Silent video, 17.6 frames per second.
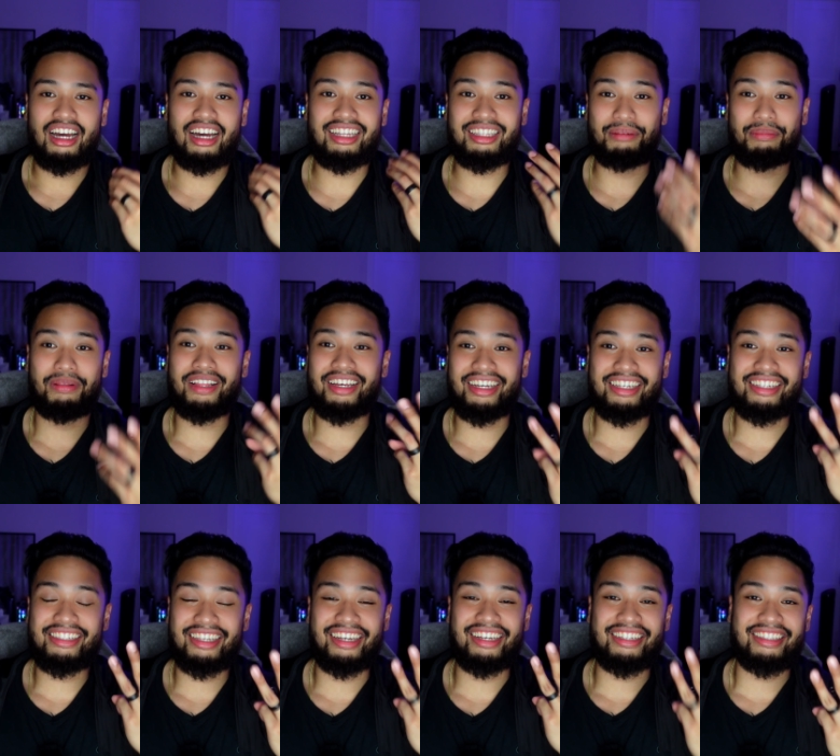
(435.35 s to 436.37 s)
And the
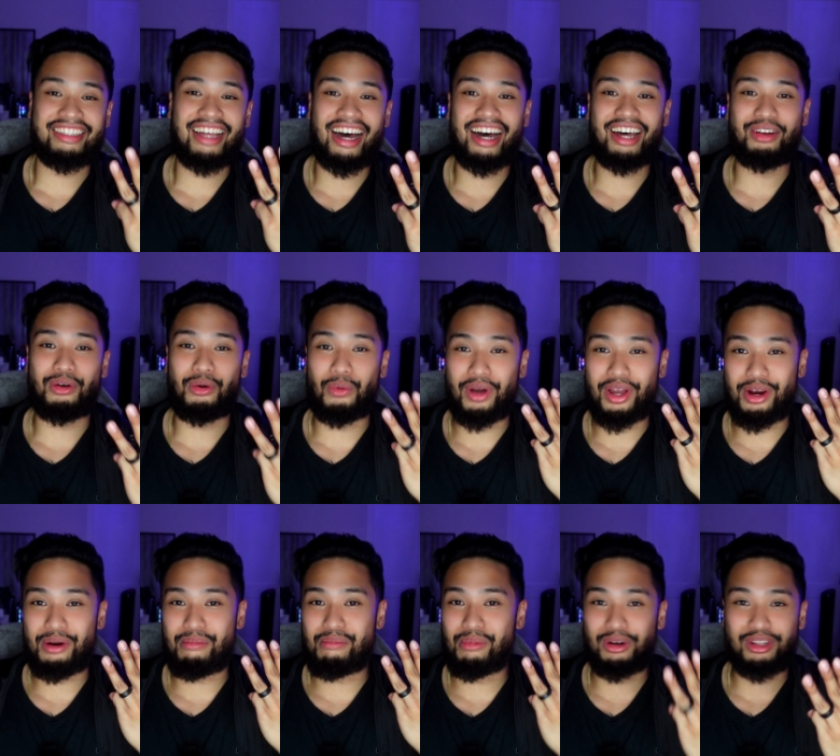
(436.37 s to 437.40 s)
place is not
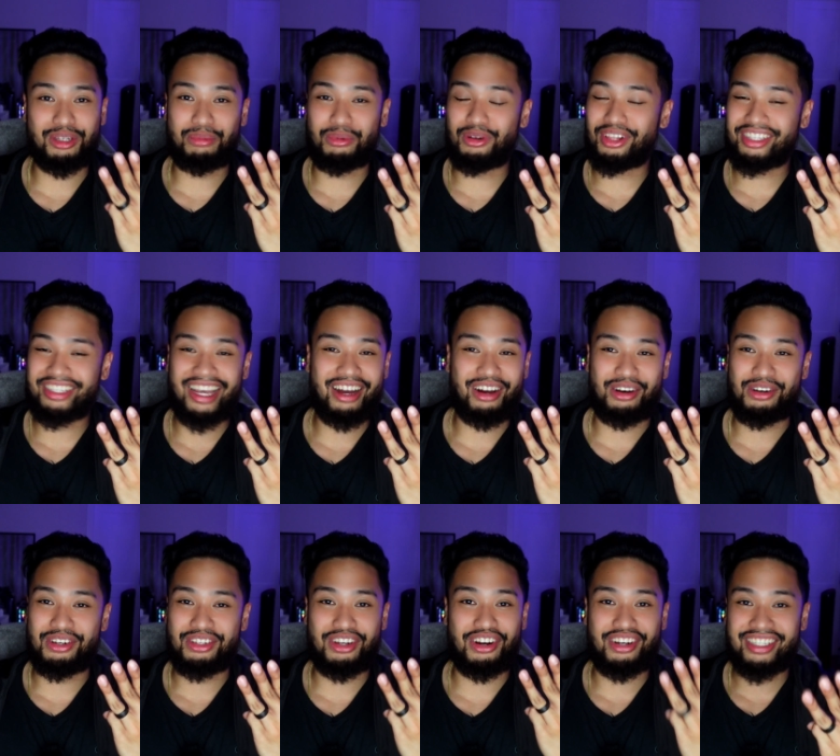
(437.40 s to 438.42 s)
where multiple
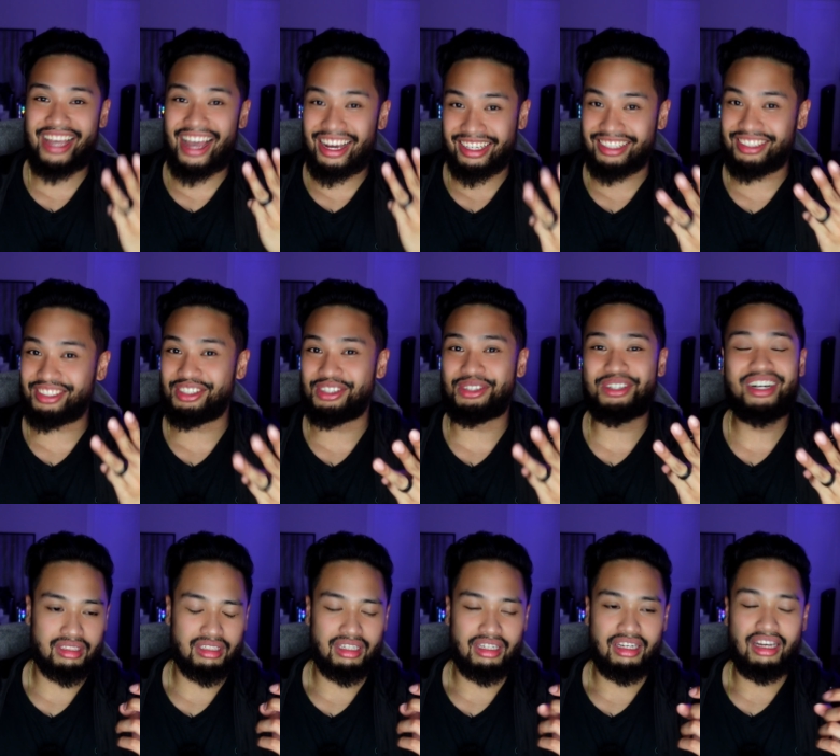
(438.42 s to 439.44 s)
attackers are tagging you.
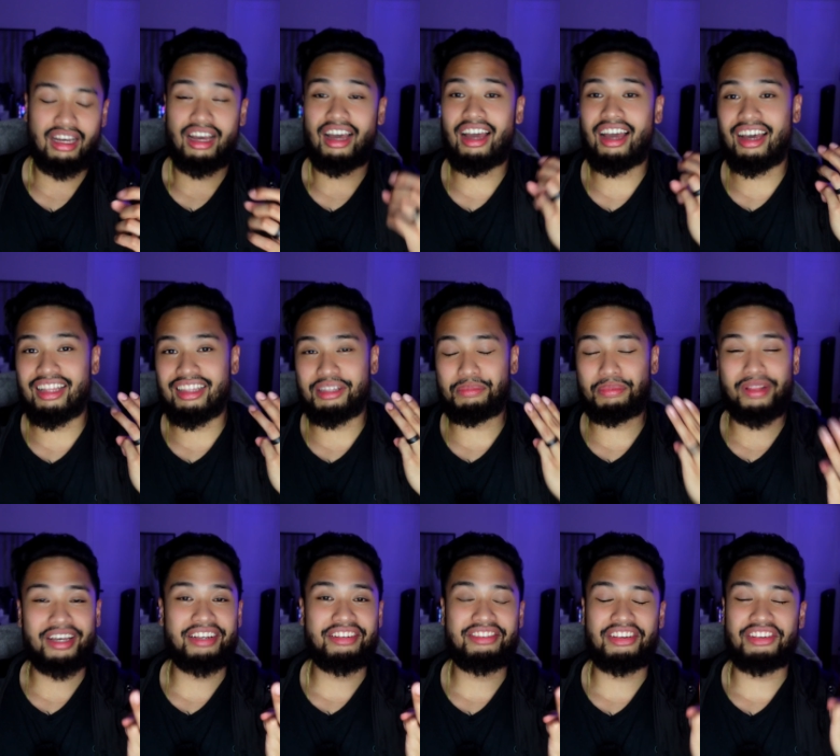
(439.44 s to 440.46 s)
And the
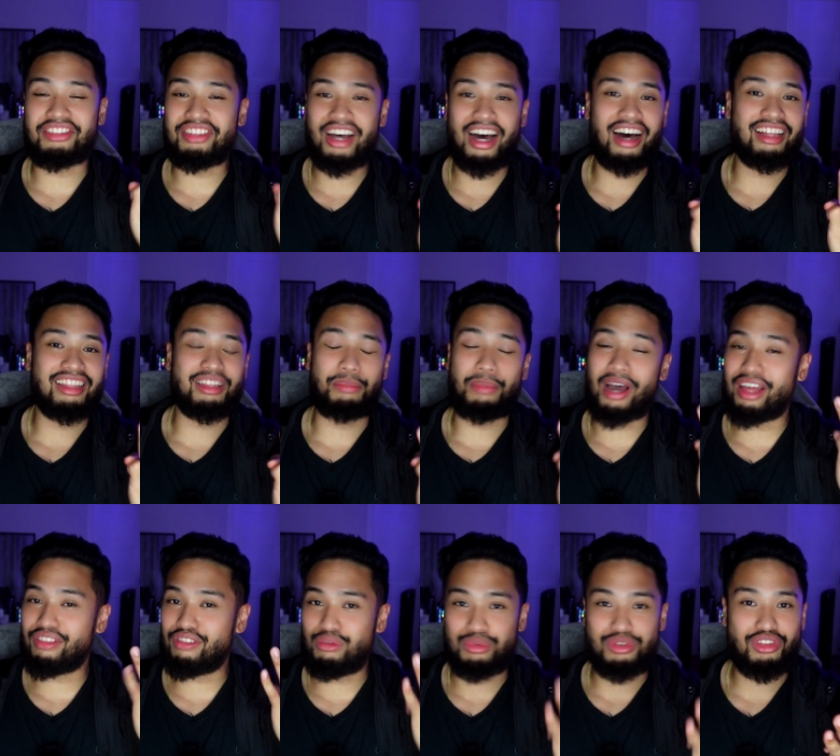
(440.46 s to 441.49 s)
place is not the
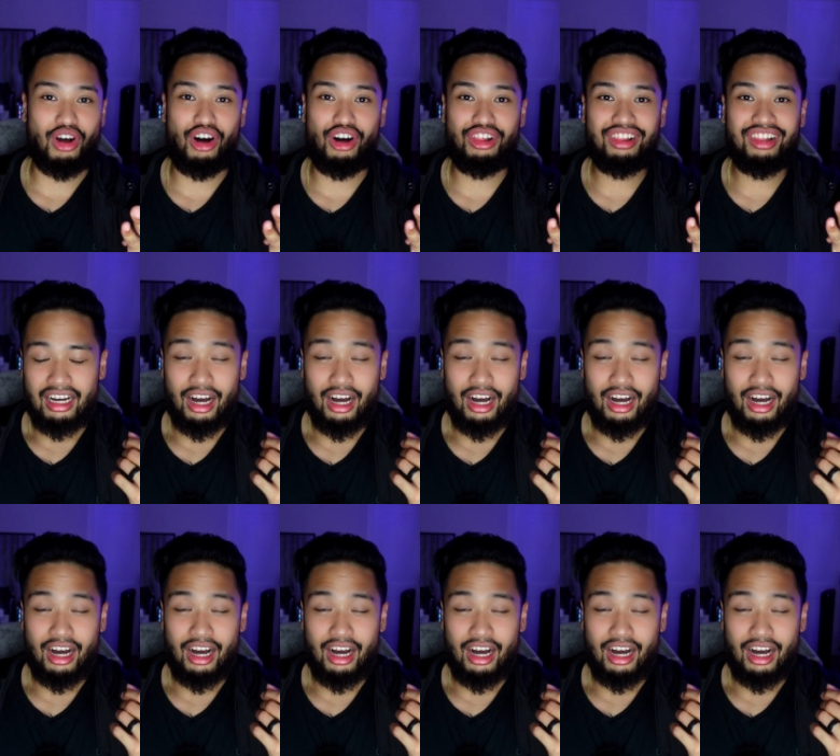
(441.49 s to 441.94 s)
bathroom stall.